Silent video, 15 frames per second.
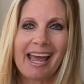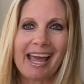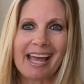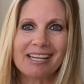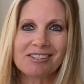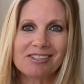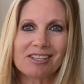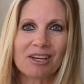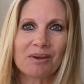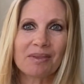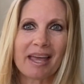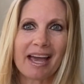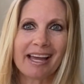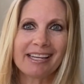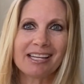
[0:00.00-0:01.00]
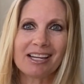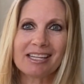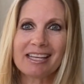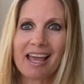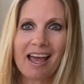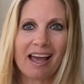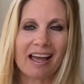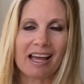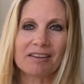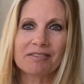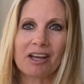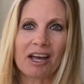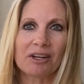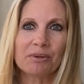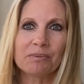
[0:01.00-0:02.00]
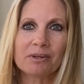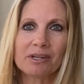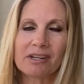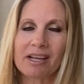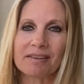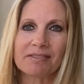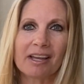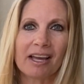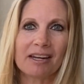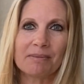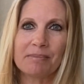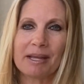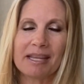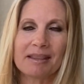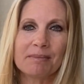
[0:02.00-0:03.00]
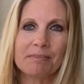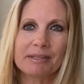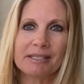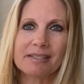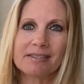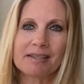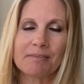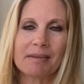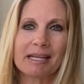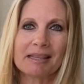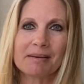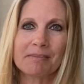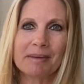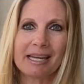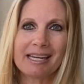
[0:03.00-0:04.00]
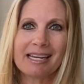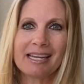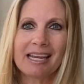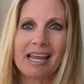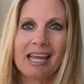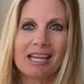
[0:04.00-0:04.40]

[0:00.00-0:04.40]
And so that, yeah, I've got to work. I've got to pay the bills and make the money.